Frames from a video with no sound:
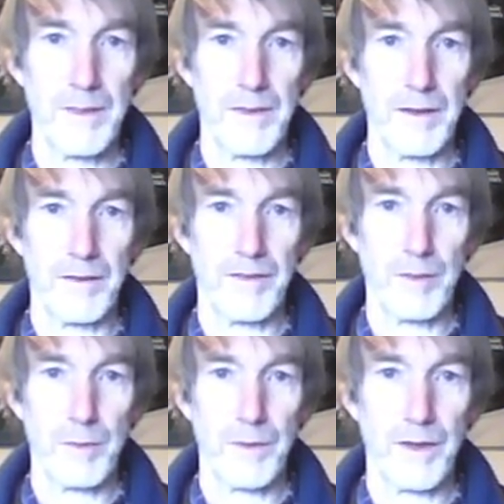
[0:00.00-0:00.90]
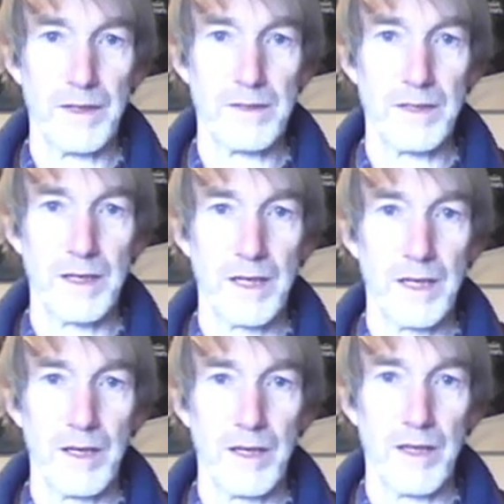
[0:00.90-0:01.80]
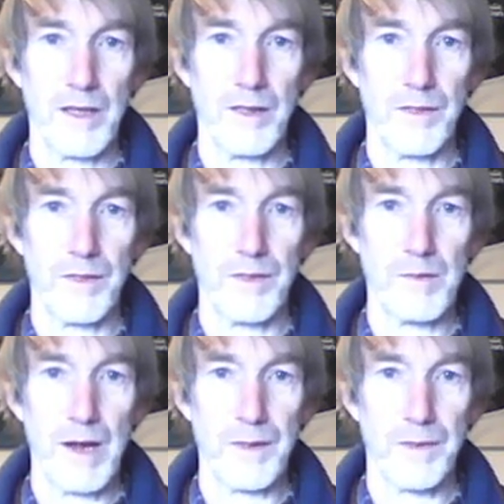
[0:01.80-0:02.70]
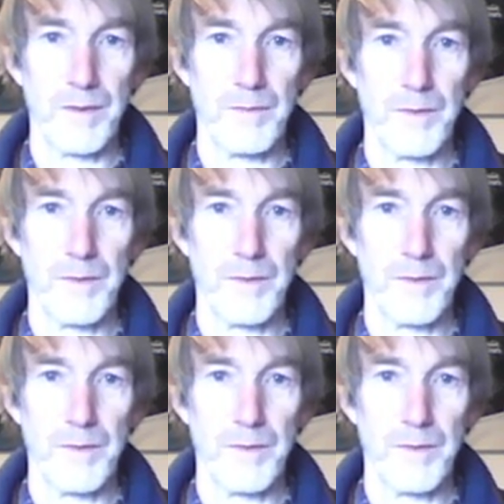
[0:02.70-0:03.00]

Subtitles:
90% is the rest,